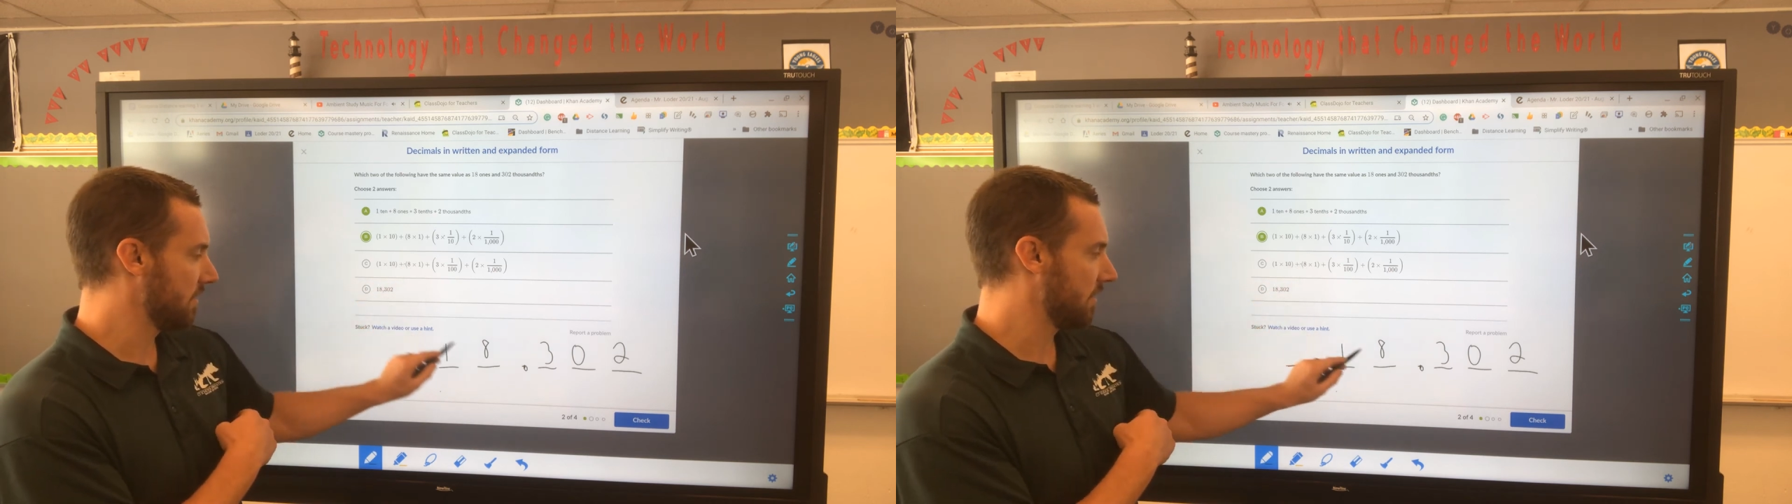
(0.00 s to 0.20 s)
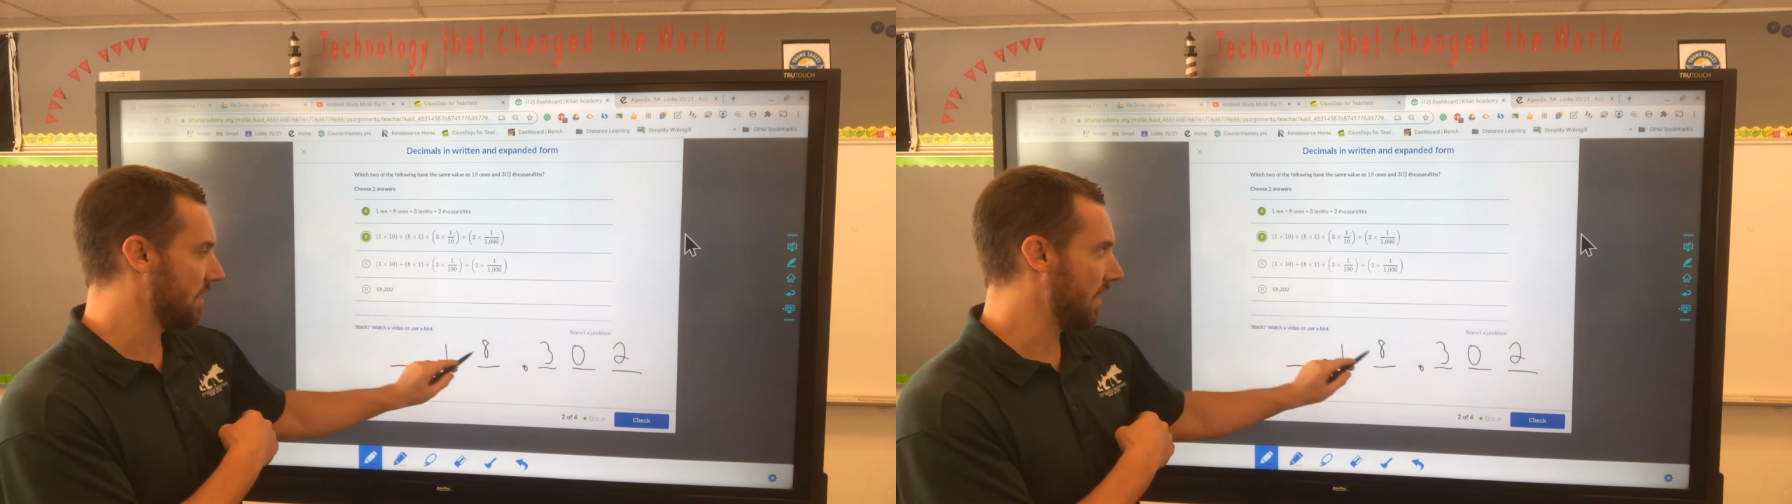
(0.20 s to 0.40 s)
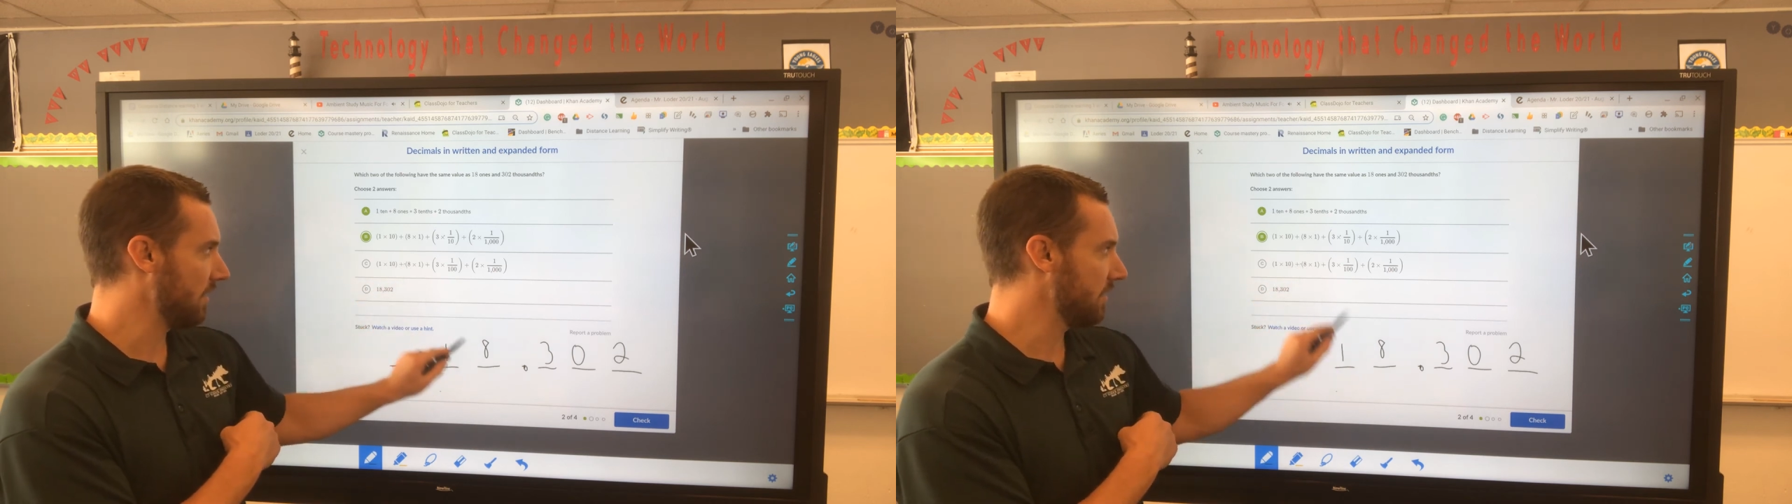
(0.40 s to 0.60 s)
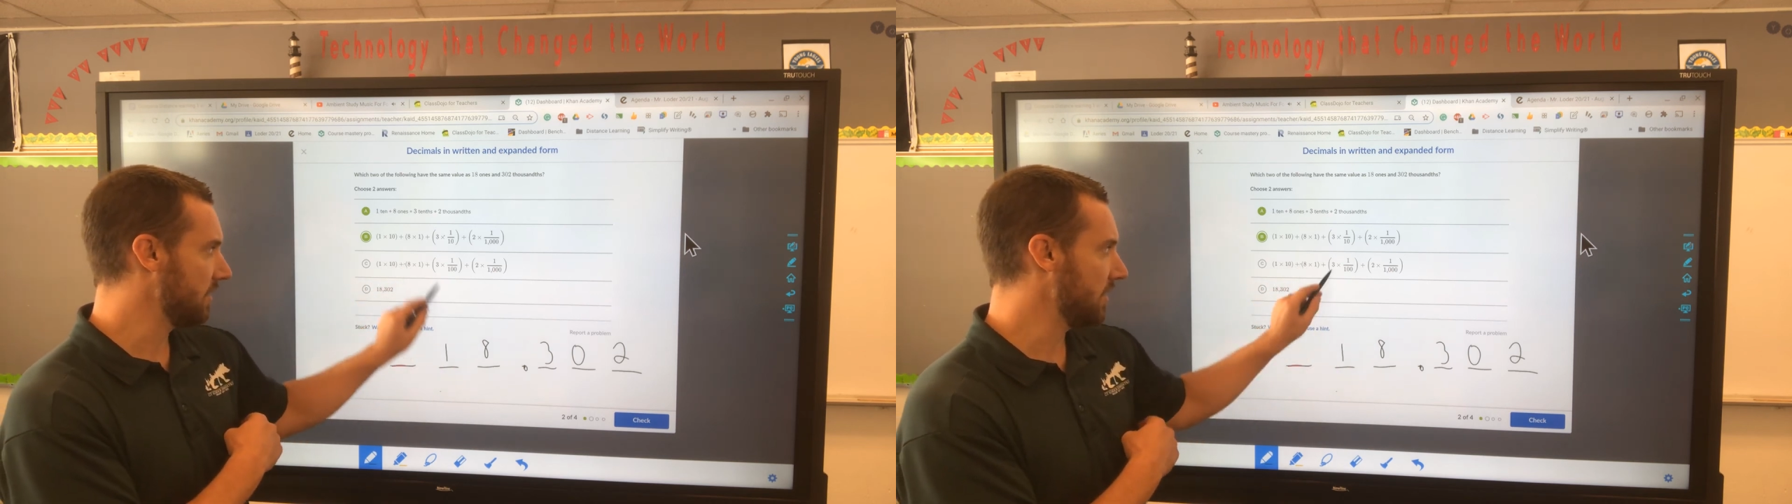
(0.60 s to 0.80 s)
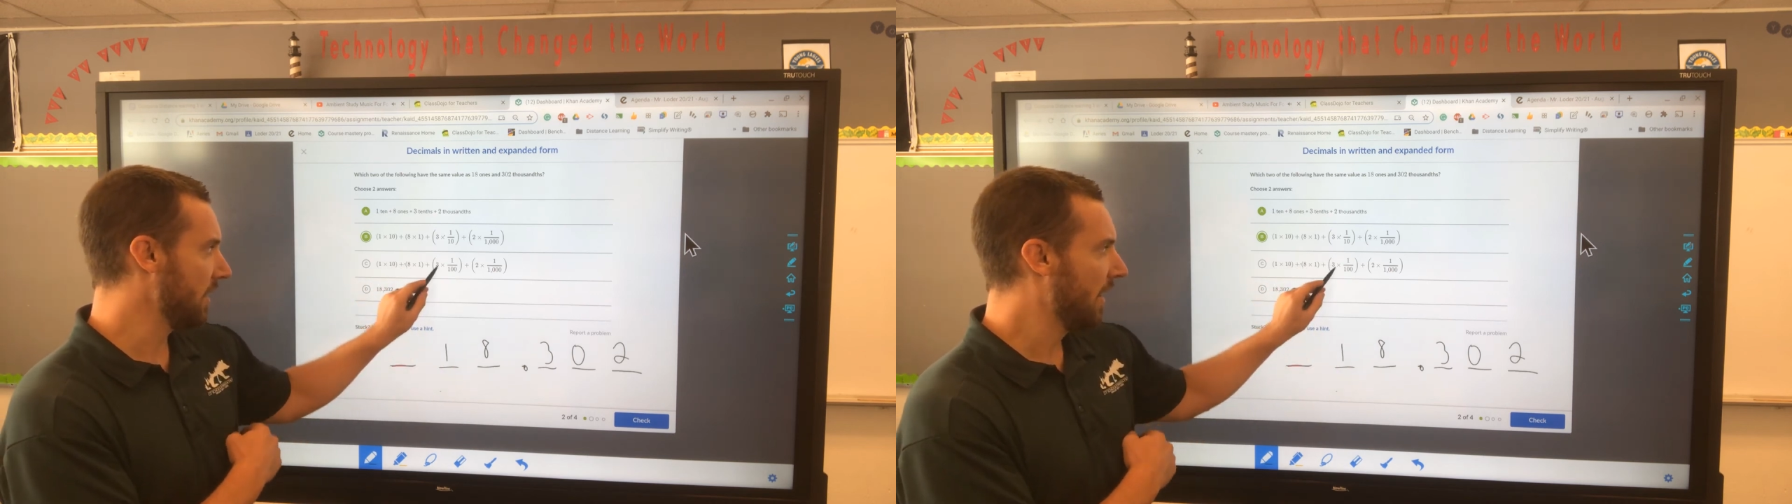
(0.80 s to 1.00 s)
That looks
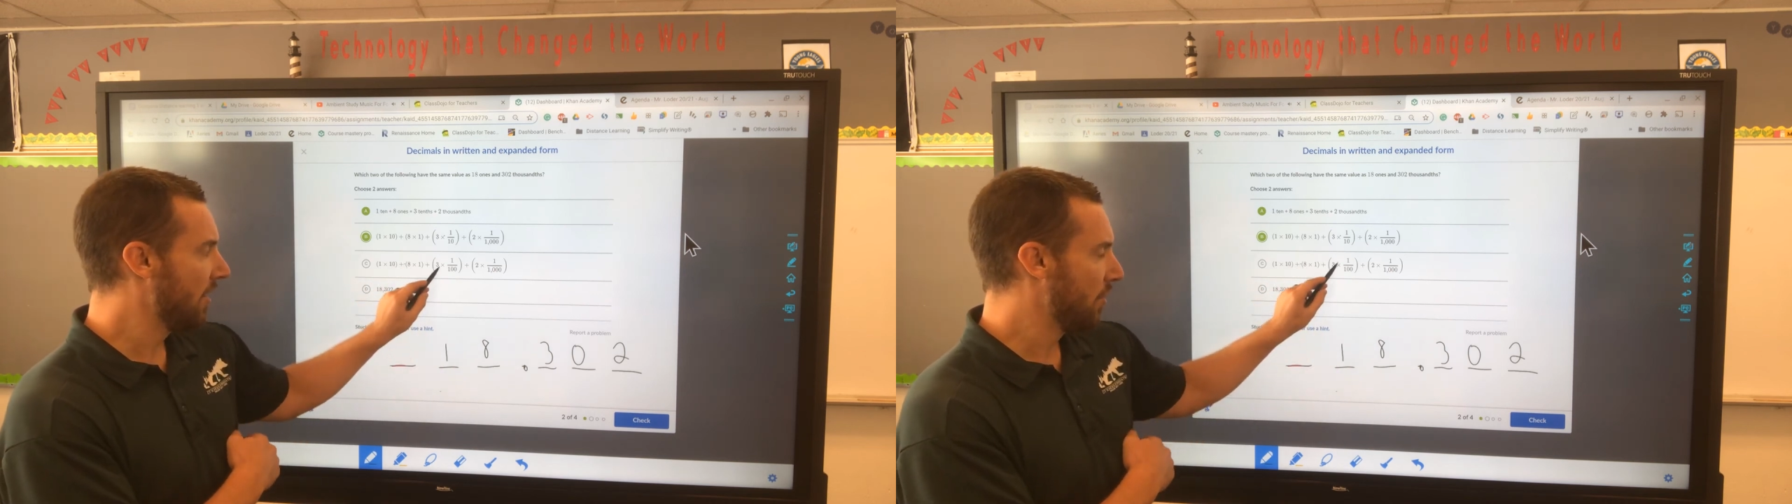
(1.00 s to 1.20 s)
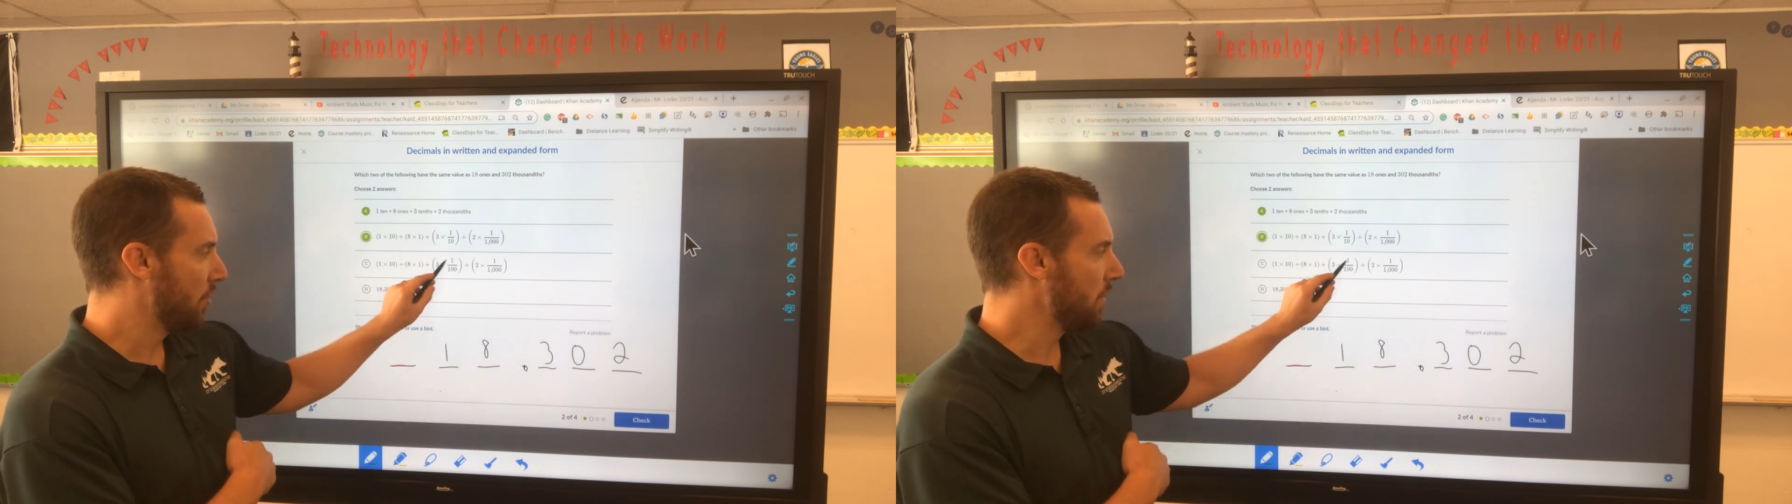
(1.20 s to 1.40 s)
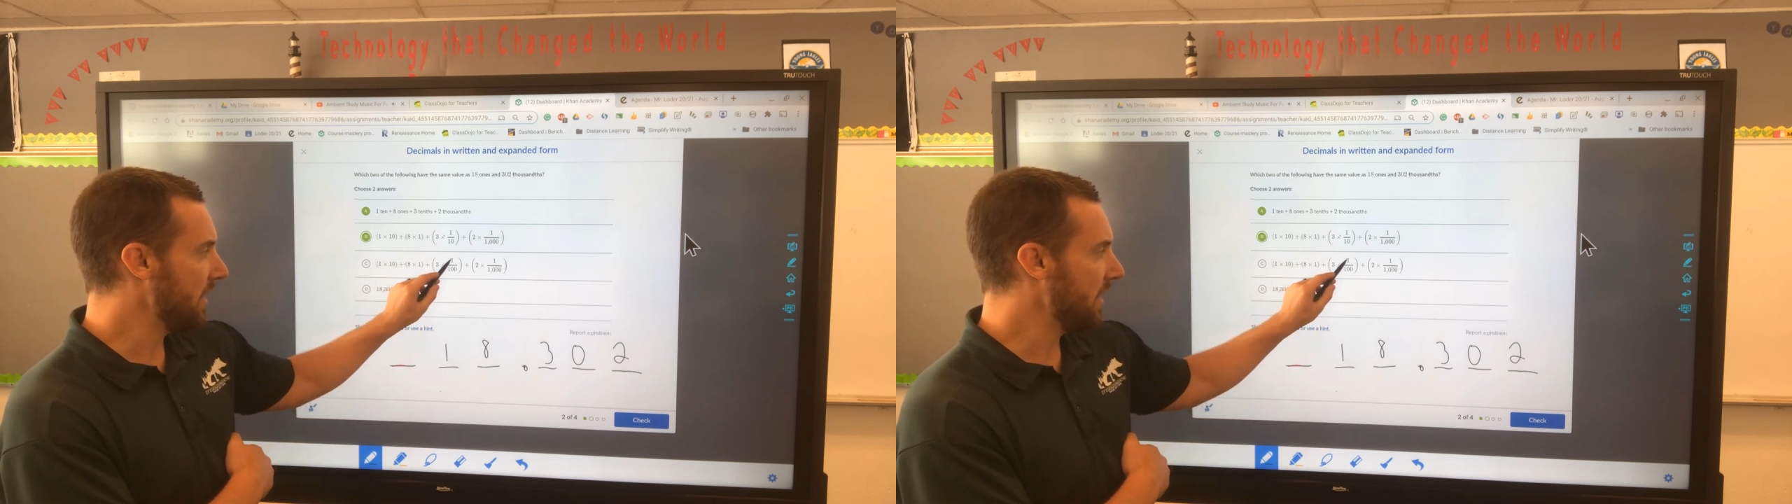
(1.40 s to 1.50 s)
good. 3